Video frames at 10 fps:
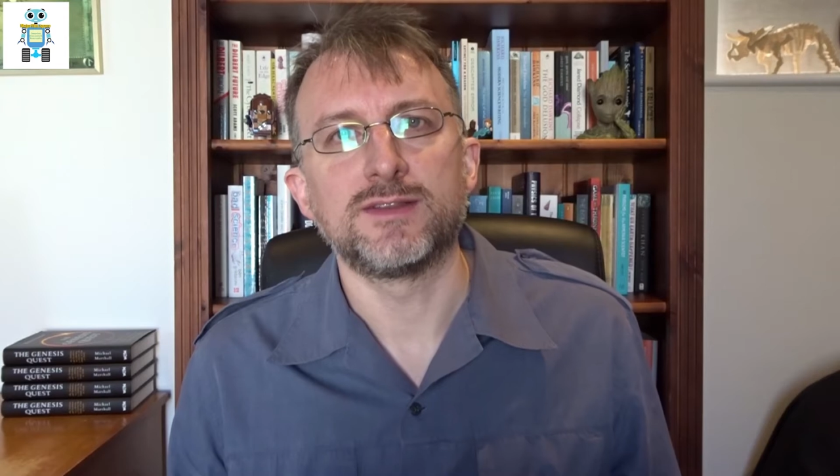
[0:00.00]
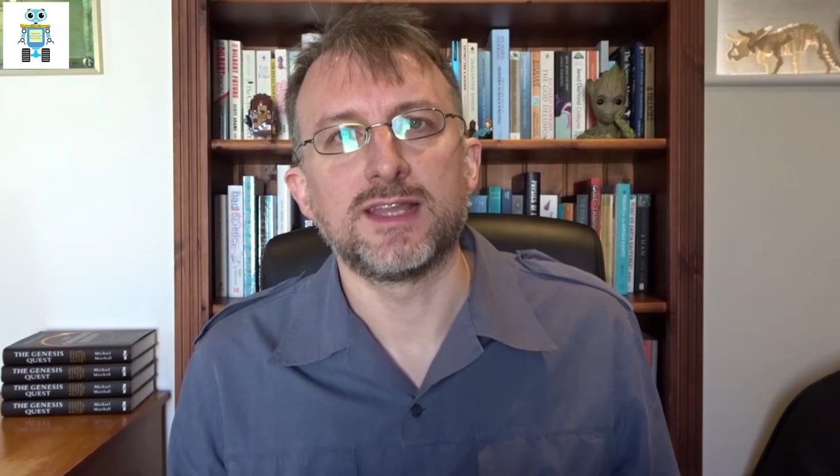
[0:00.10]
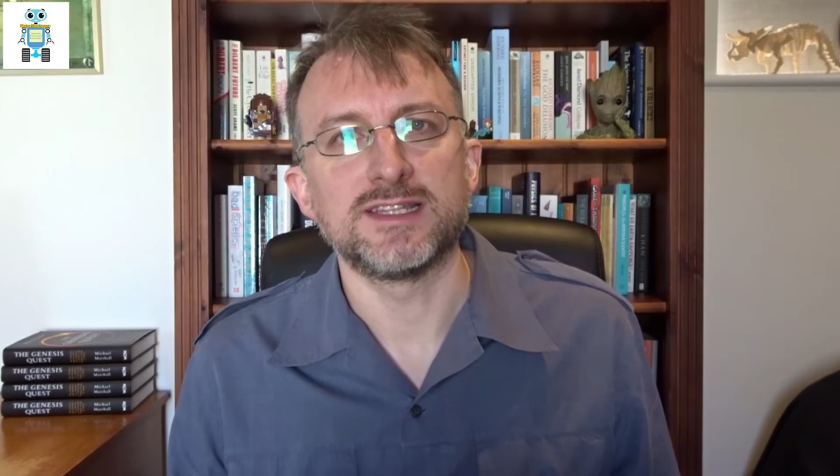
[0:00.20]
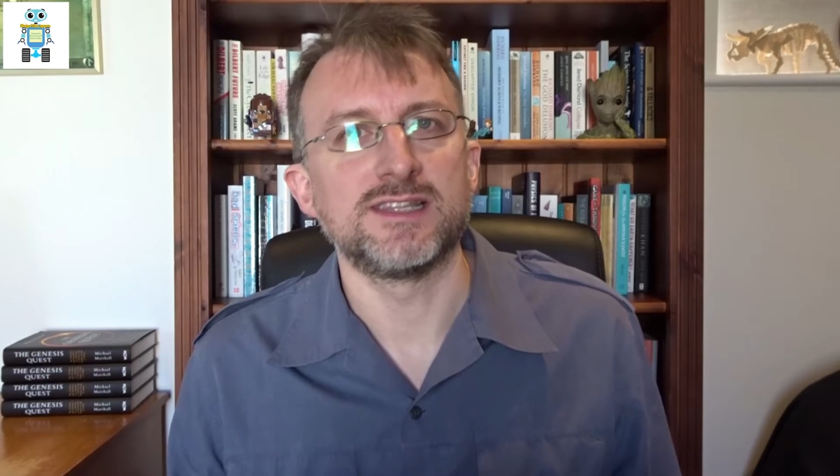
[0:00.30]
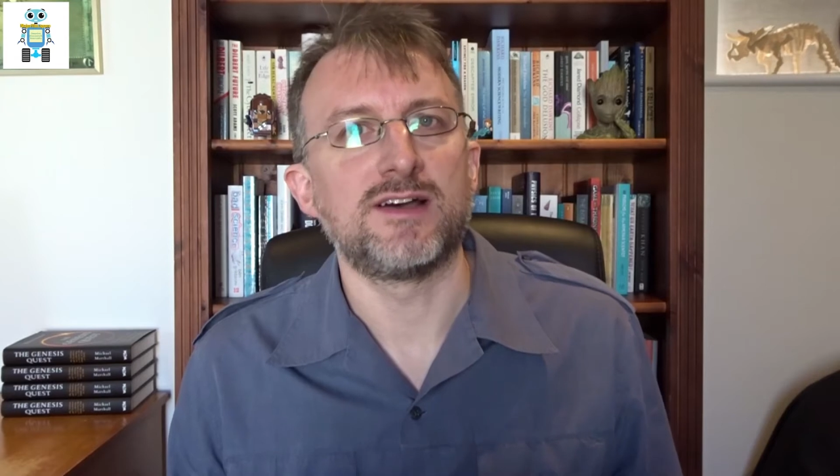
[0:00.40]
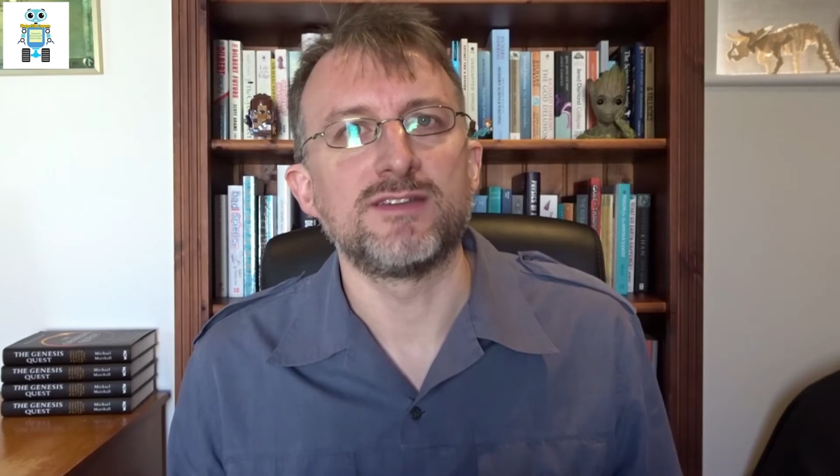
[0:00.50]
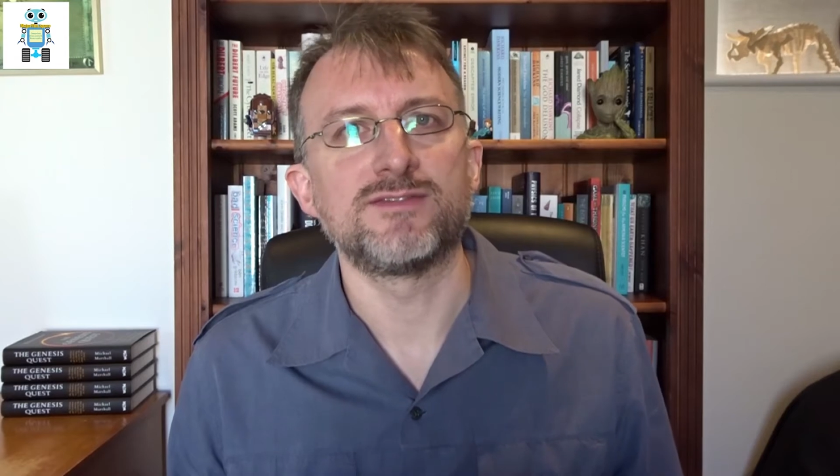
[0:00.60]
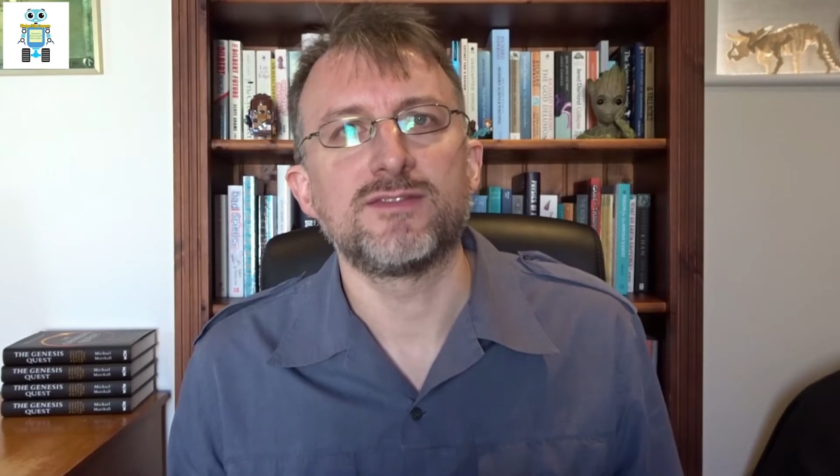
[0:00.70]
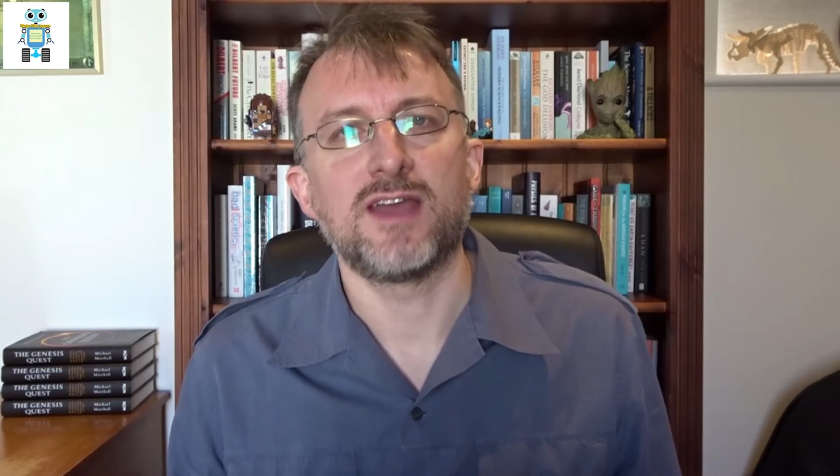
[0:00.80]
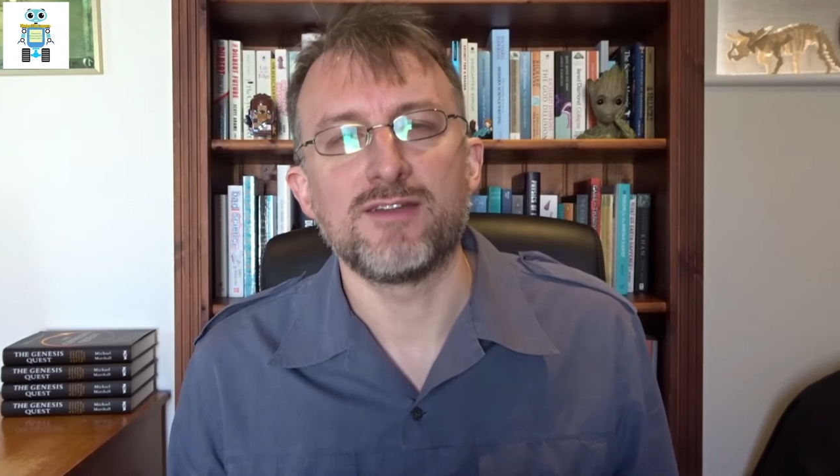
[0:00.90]
there's
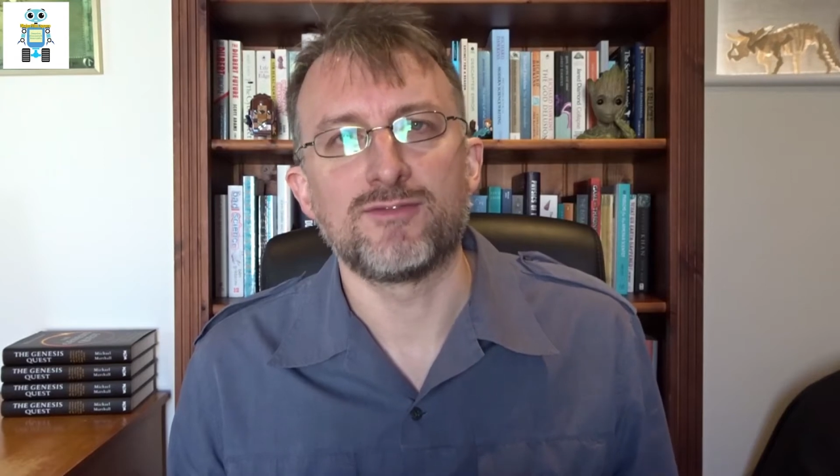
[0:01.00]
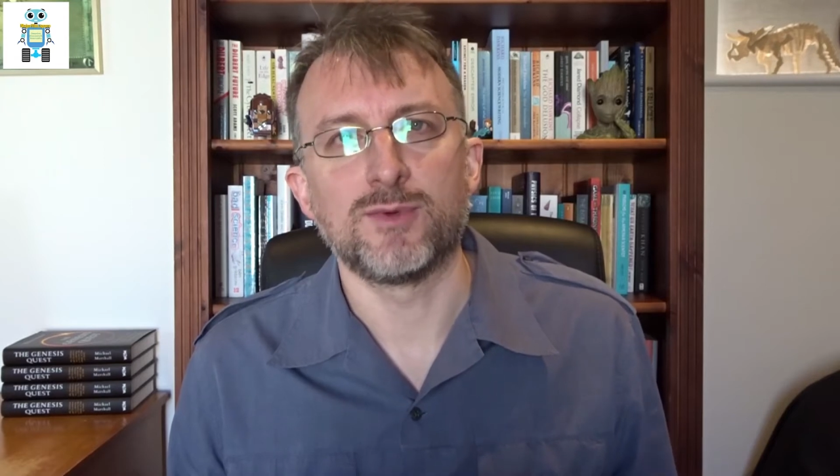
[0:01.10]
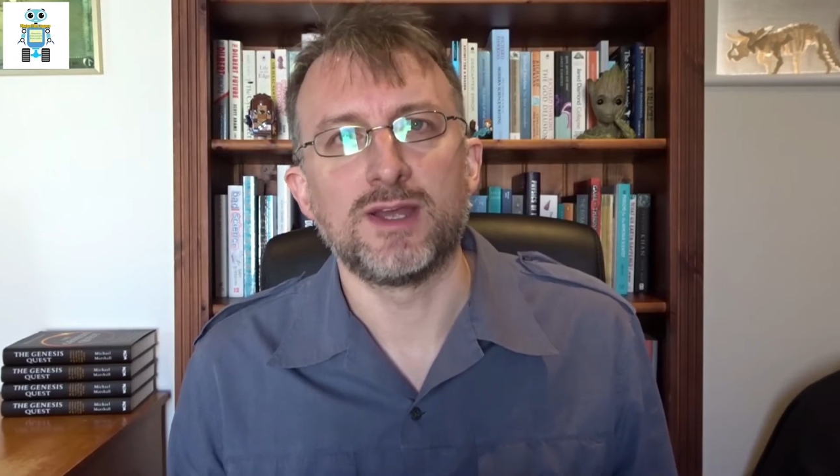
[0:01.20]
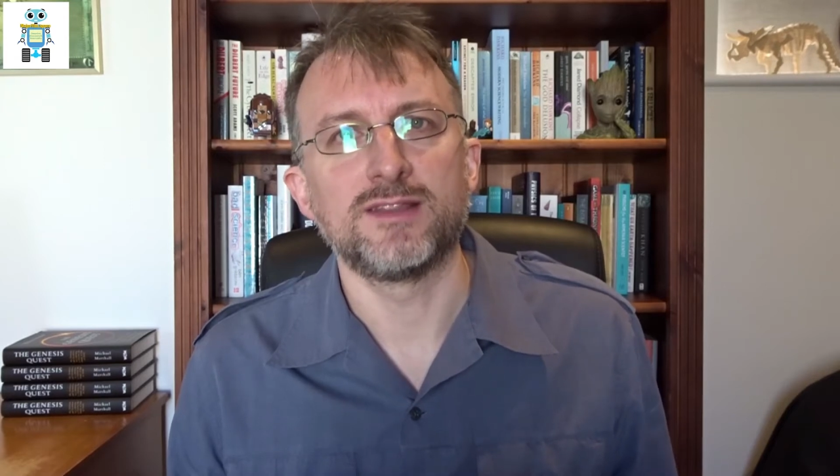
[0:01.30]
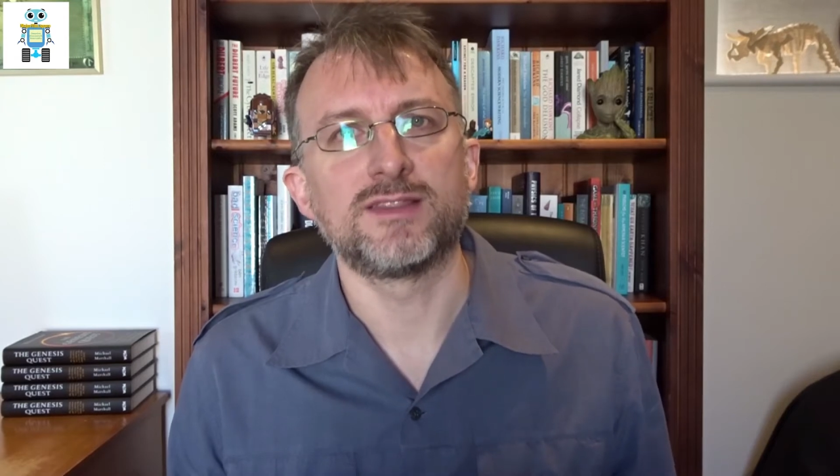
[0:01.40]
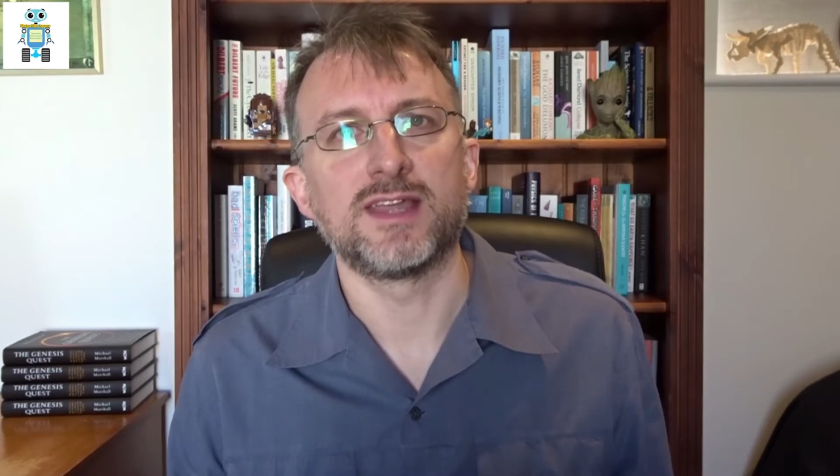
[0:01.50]
life everywhere.